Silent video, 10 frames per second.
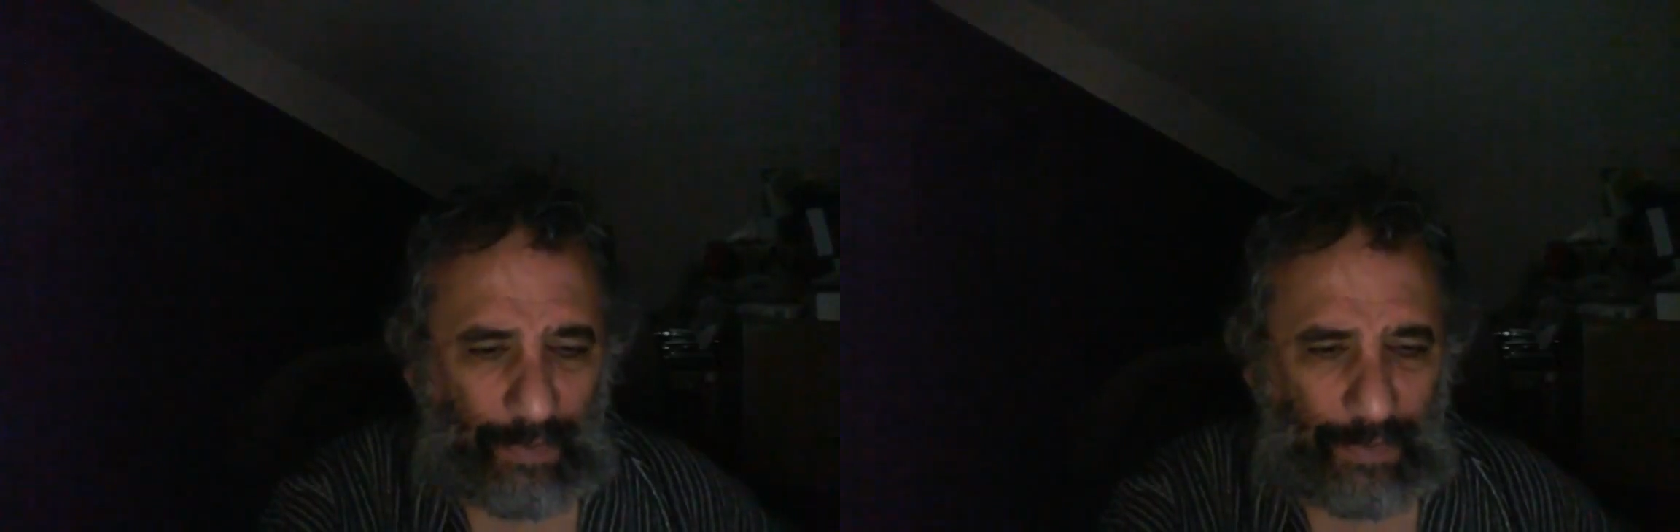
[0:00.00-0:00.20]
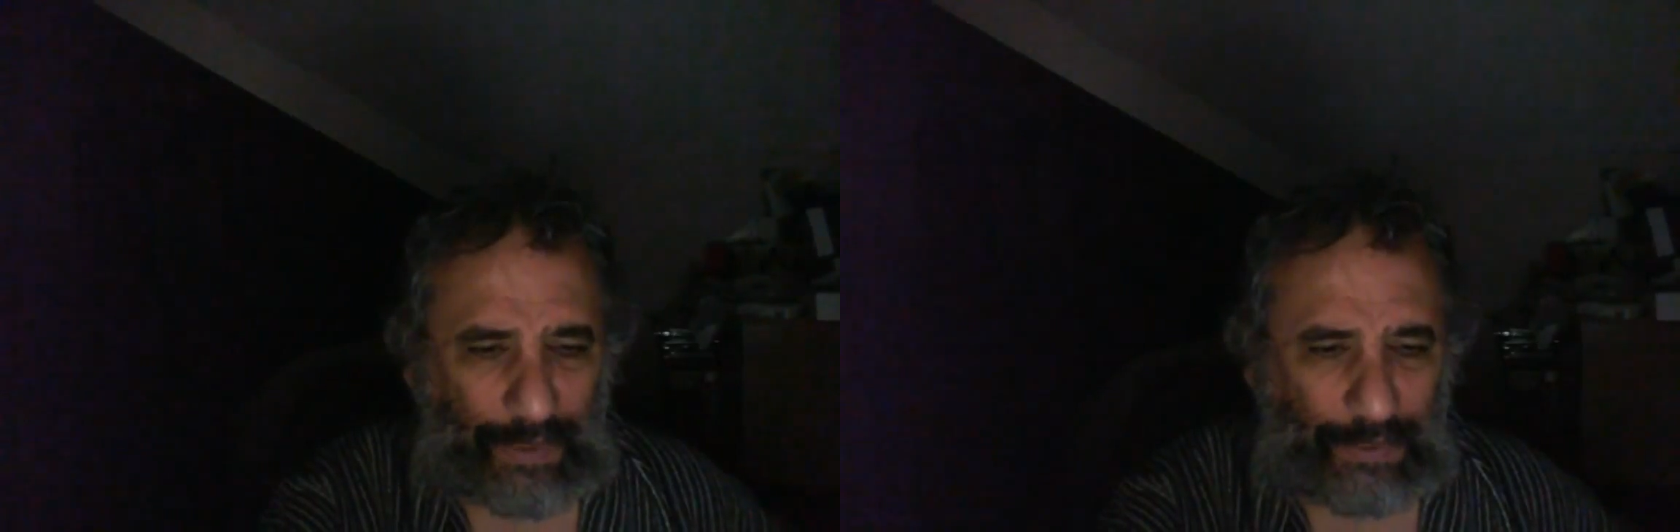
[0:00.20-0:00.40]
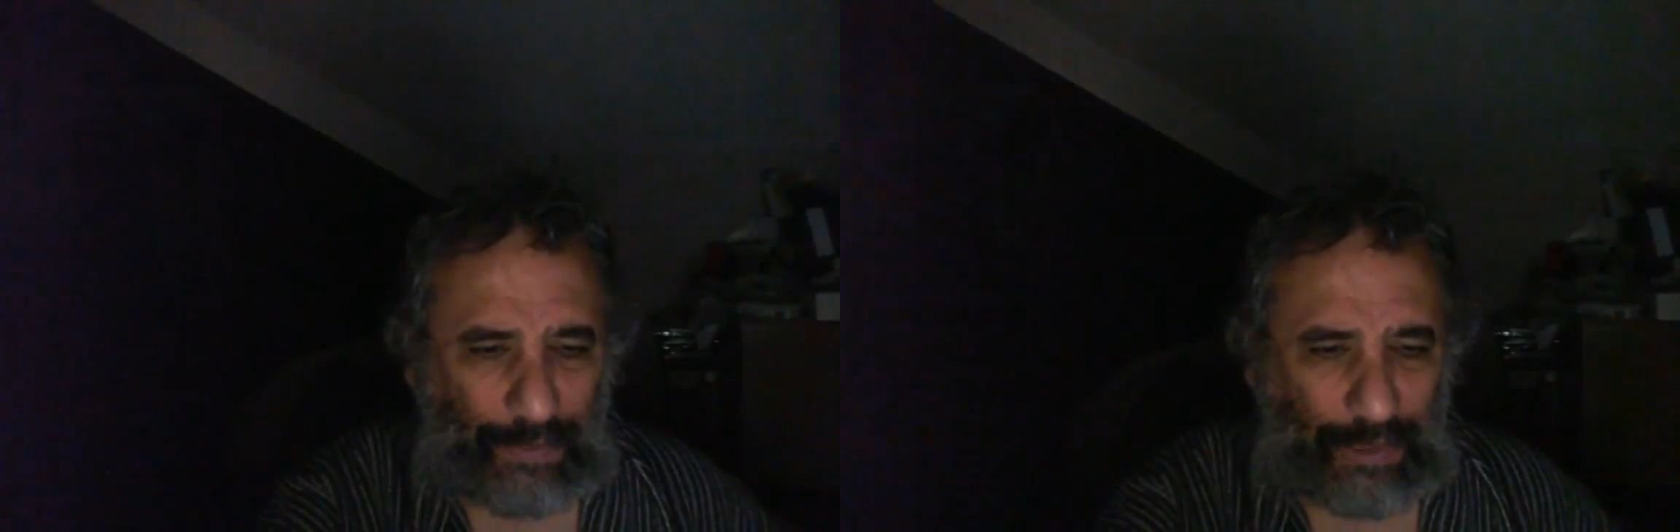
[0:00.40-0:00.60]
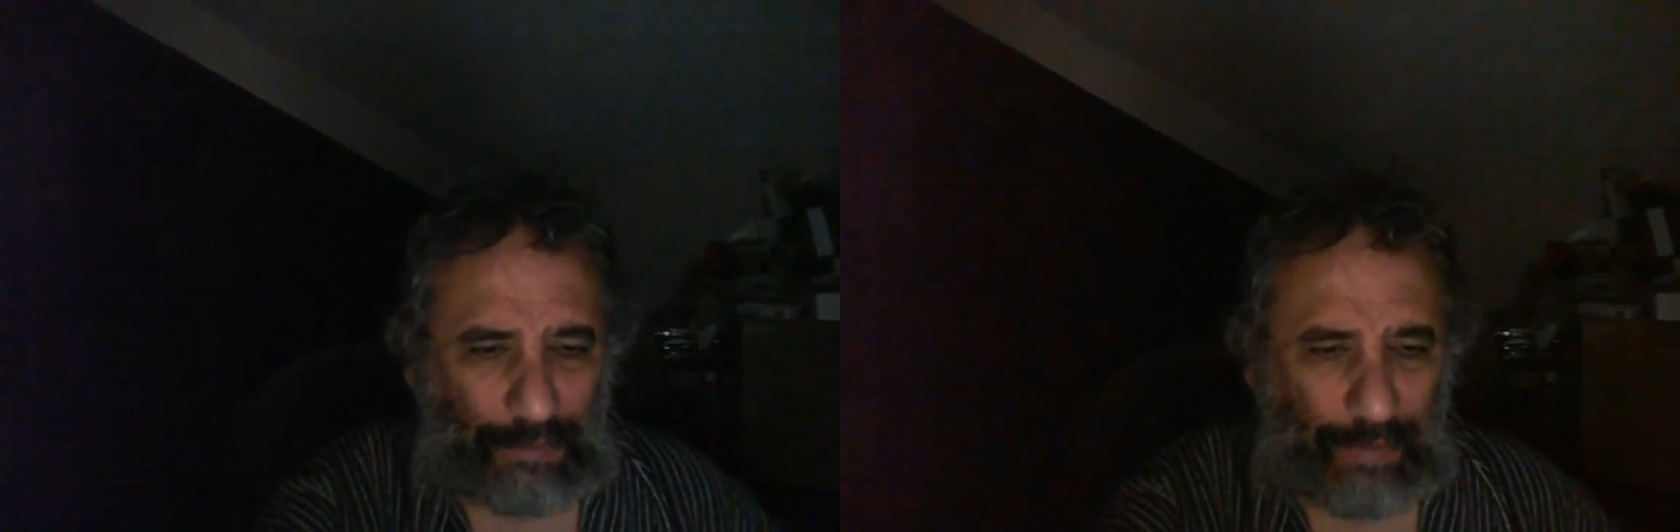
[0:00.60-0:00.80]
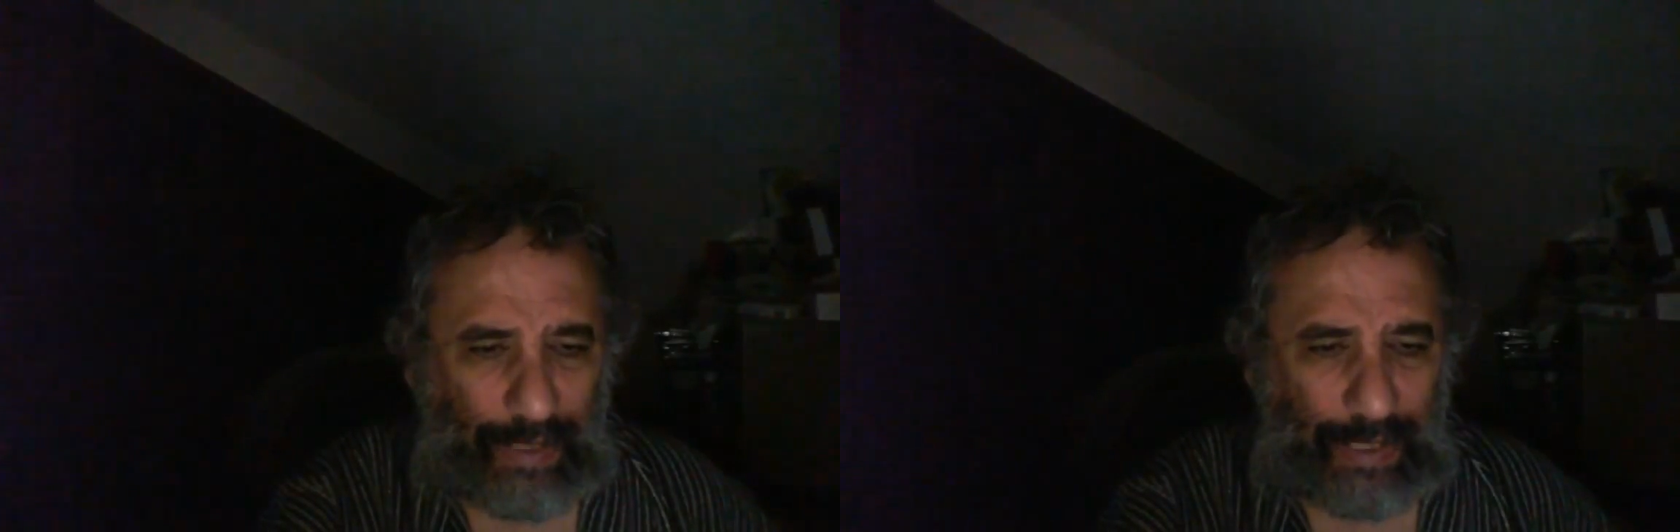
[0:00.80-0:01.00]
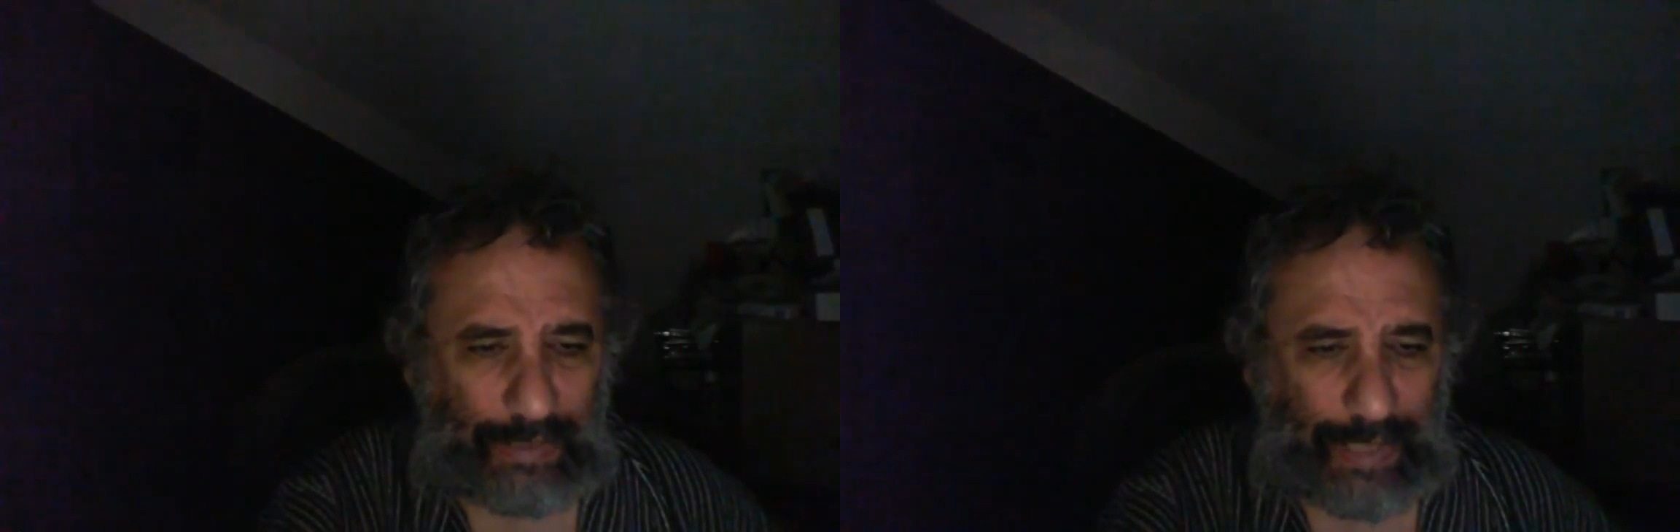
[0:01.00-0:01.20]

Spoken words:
this really is